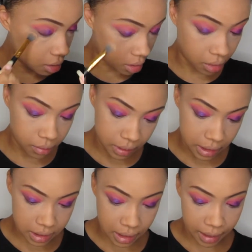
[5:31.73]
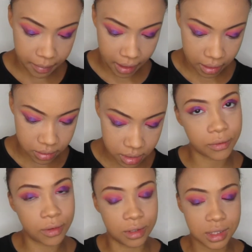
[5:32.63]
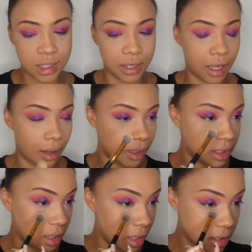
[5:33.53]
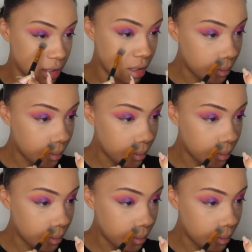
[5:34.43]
Oh, it's £9. I want to tell you how much it is.